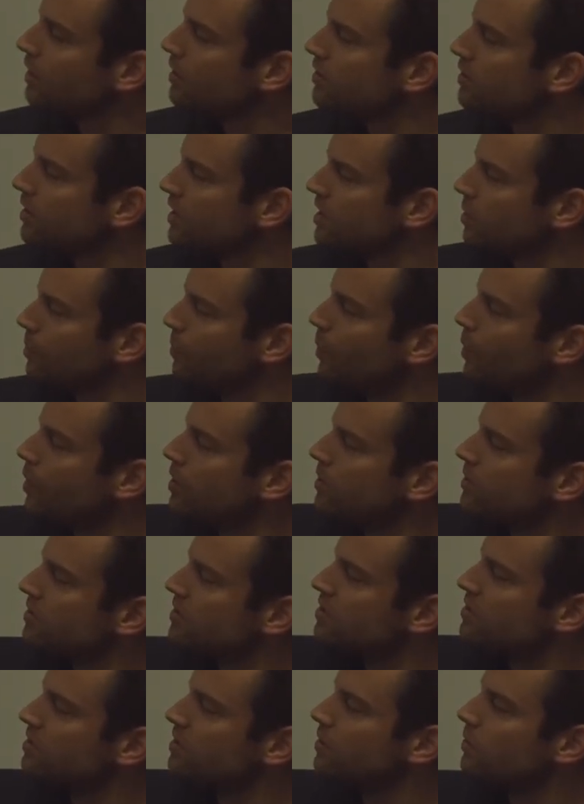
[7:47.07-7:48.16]
you can see that
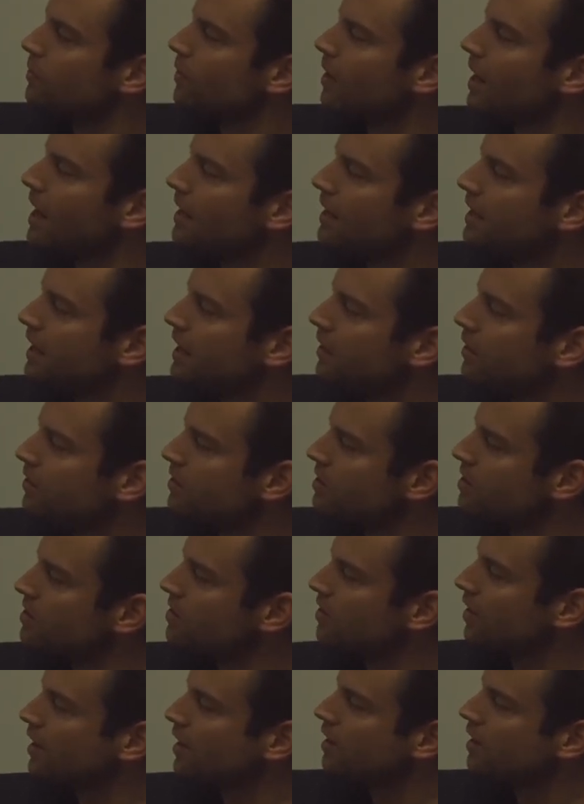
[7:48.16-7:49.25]
Perth's still around here in
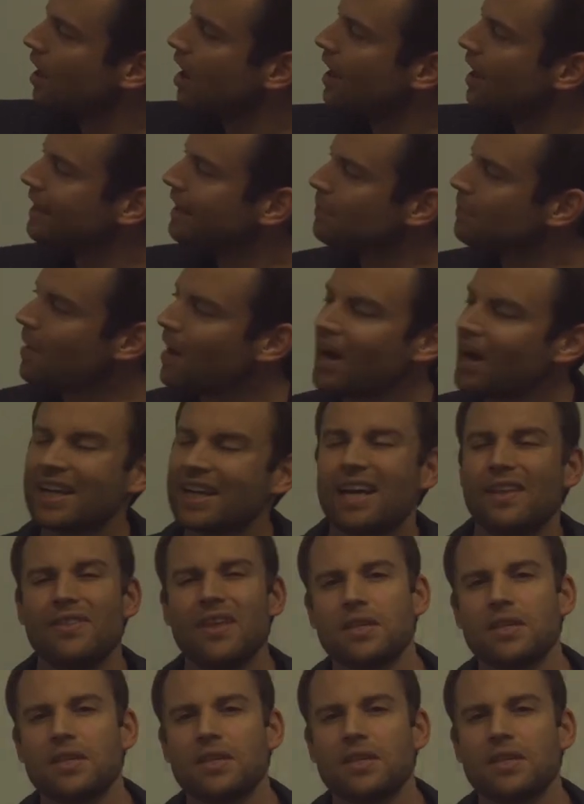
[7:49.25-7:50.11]
this declining market,